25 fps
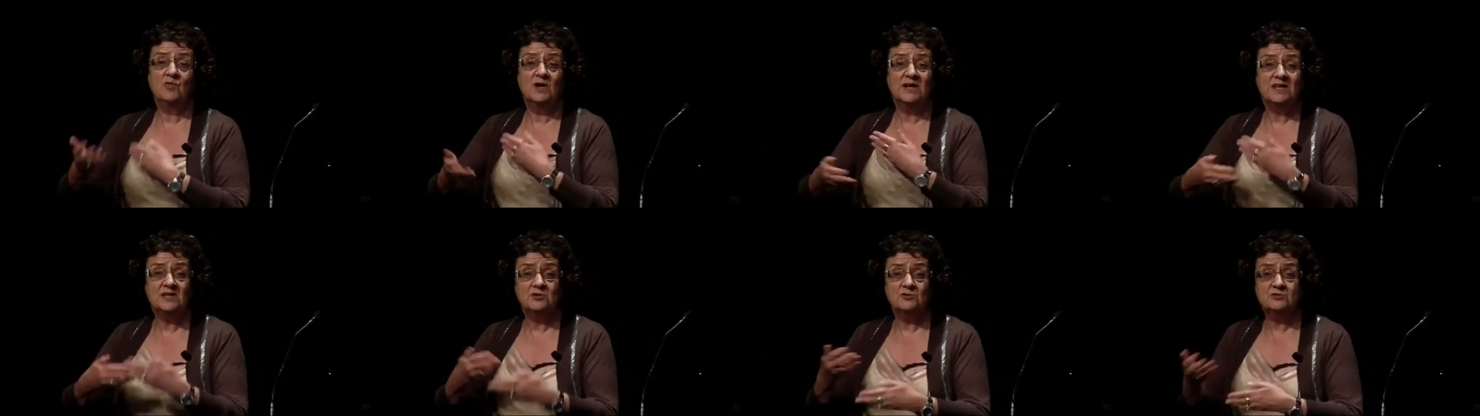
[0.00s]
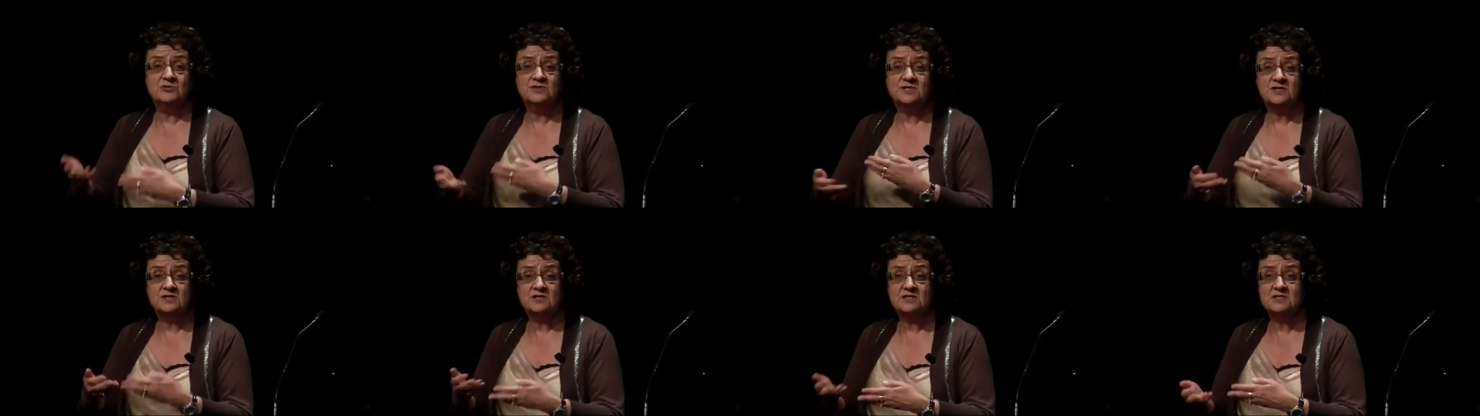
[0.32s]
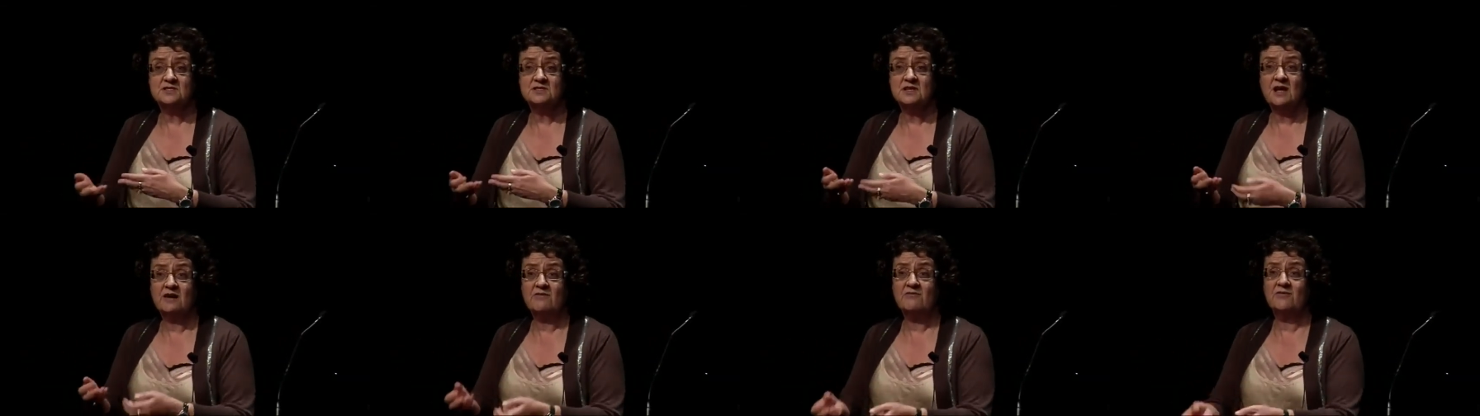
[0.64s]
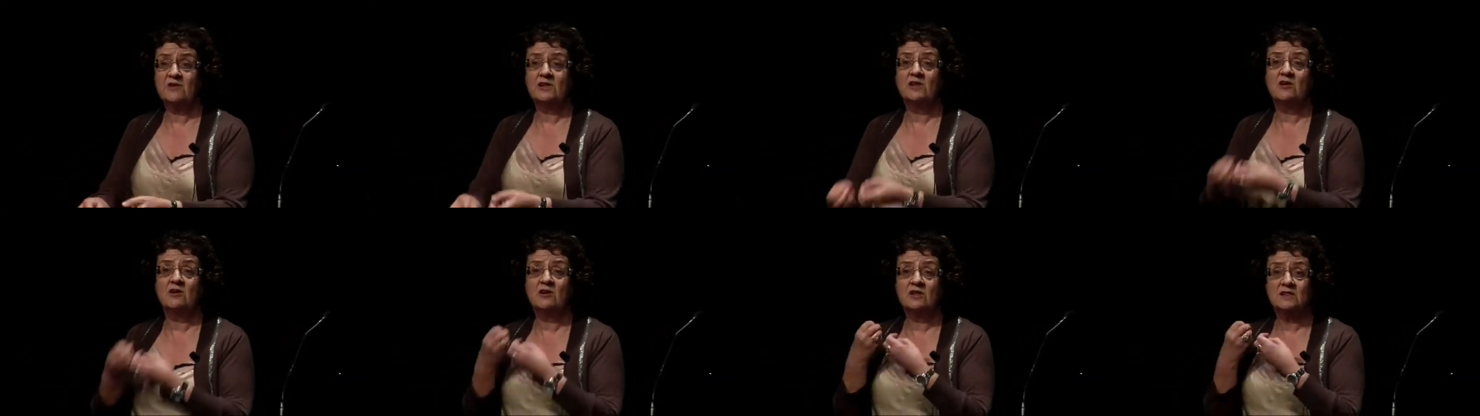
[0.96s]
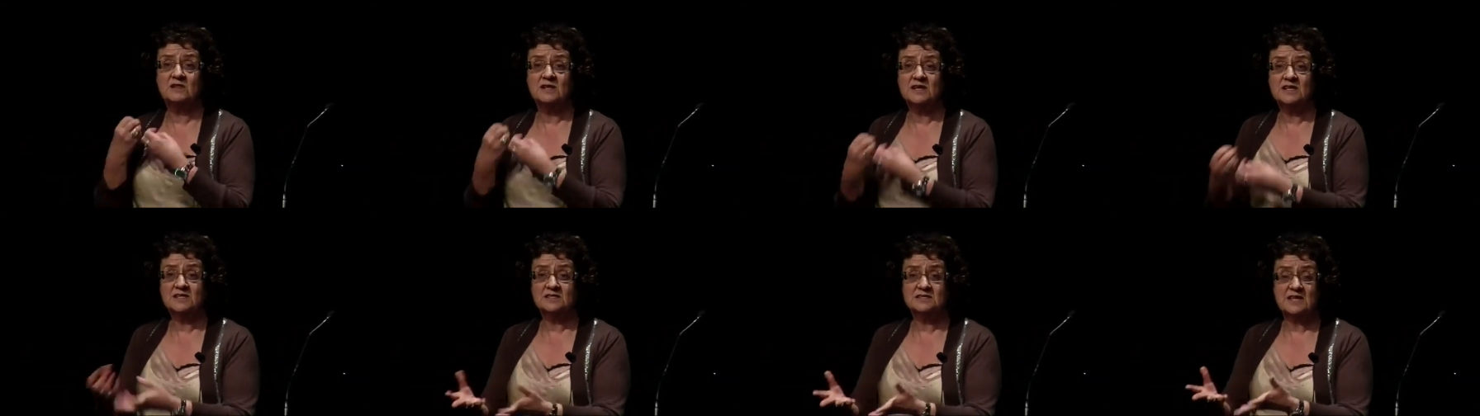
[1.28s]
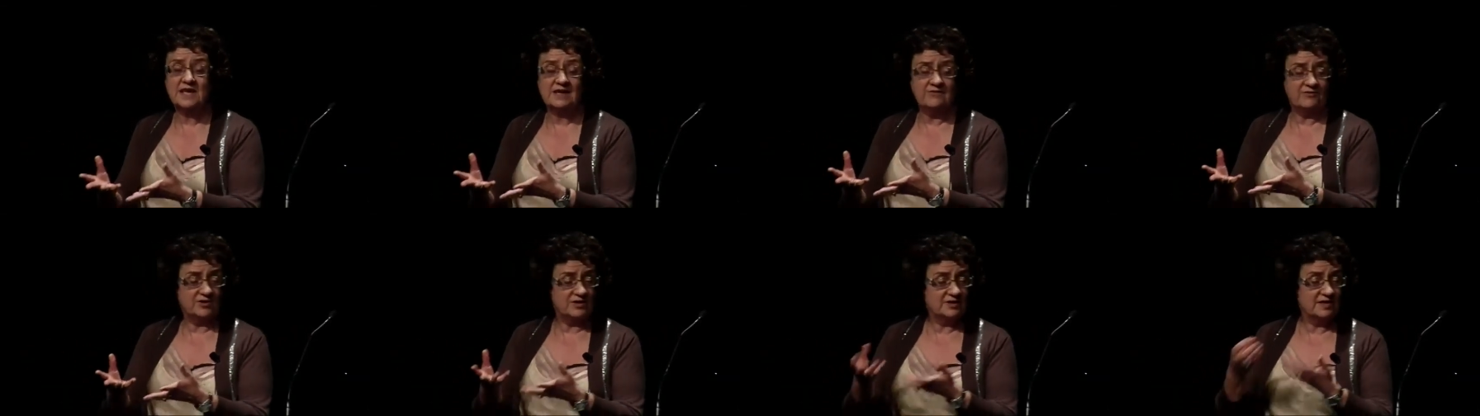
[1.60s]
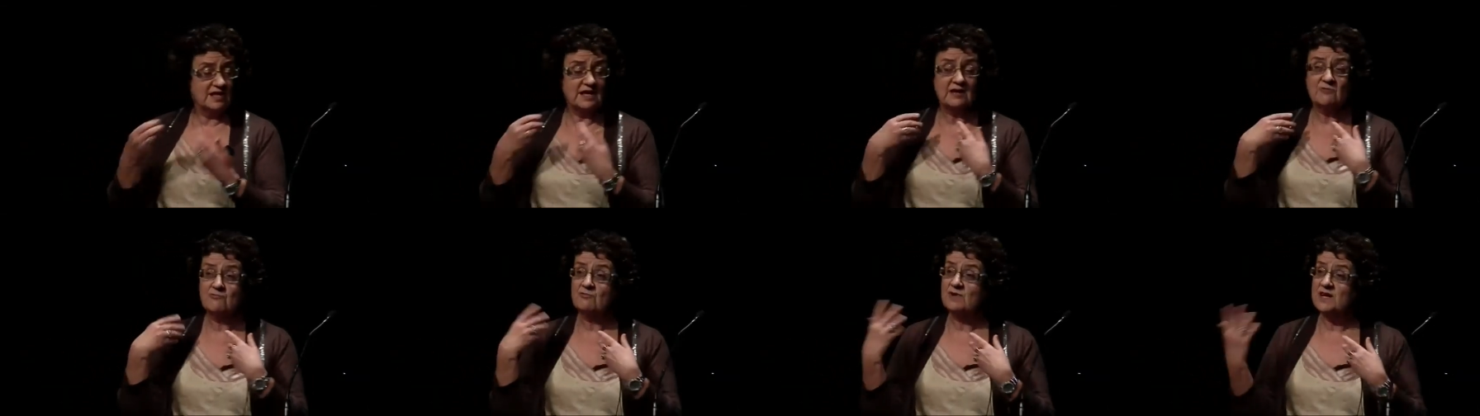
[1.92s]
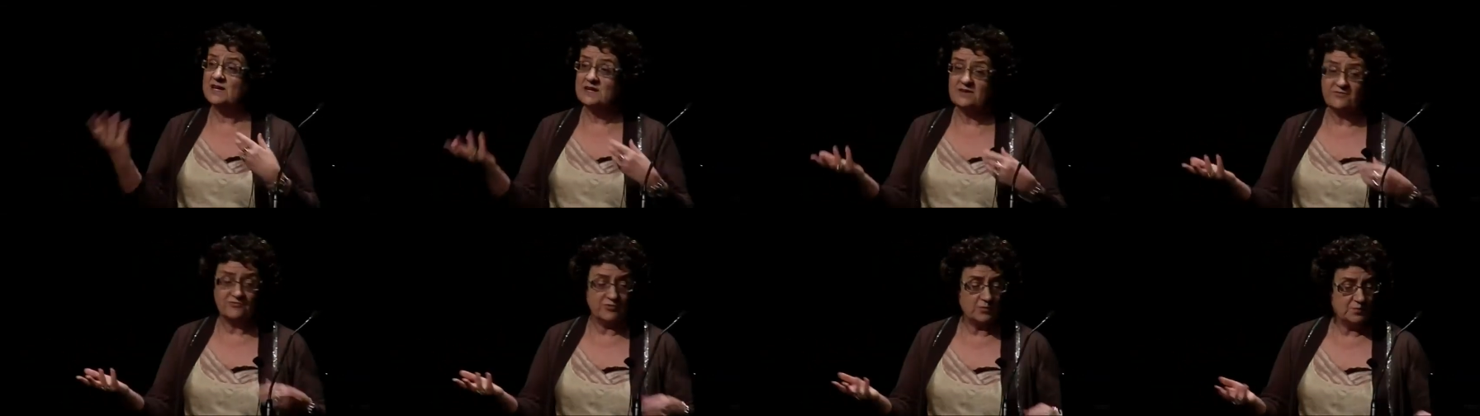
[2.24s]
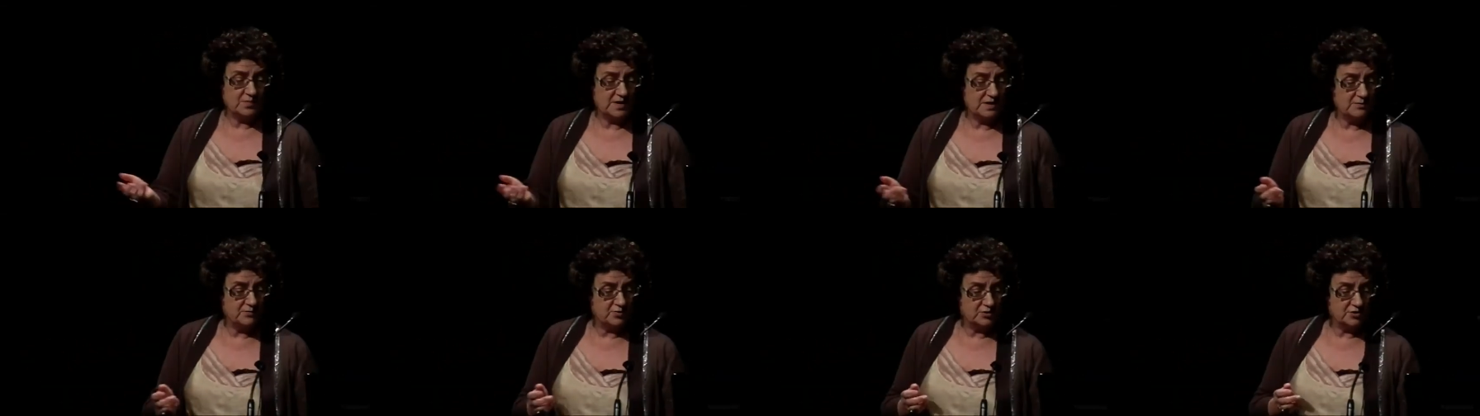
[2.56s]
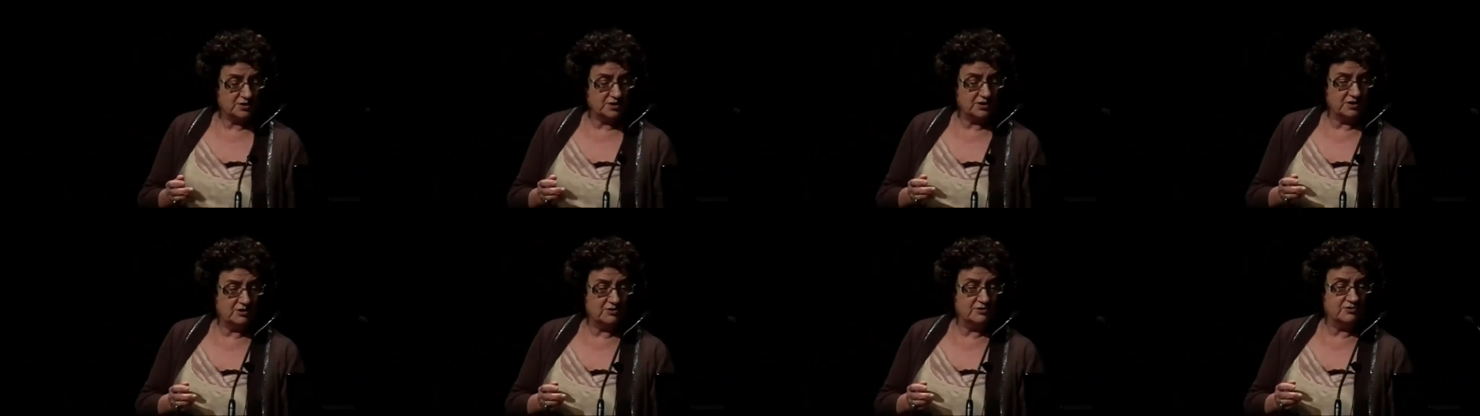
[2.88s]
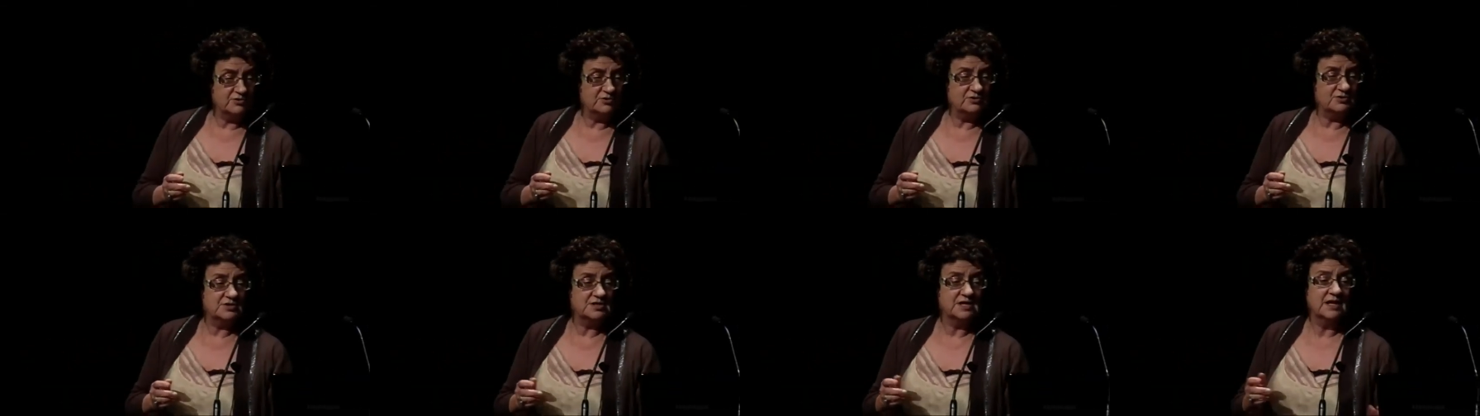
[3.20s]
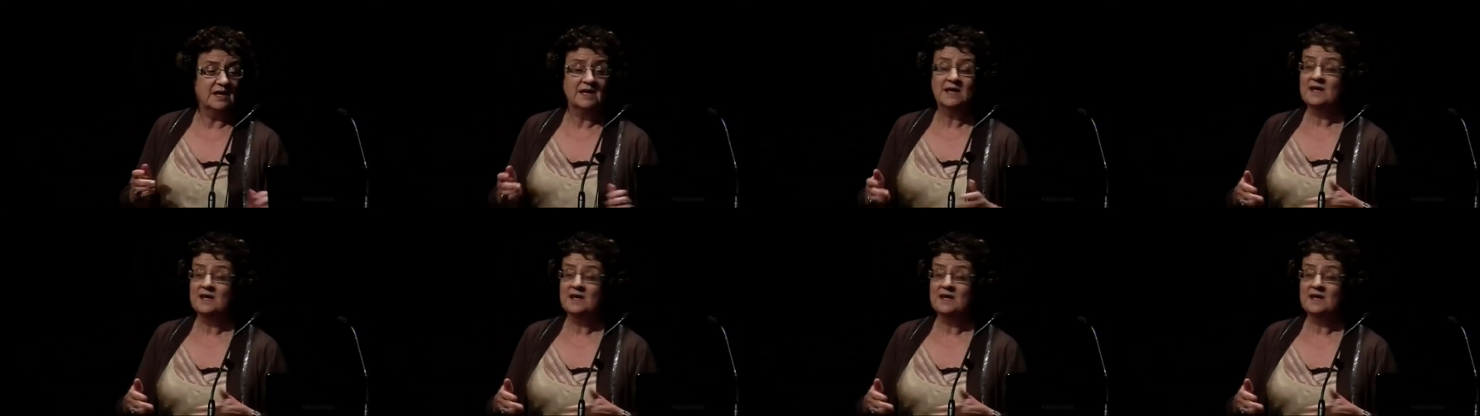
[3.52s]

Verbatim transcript: We'll use this stuff a lot, let's have it there ready for people to use.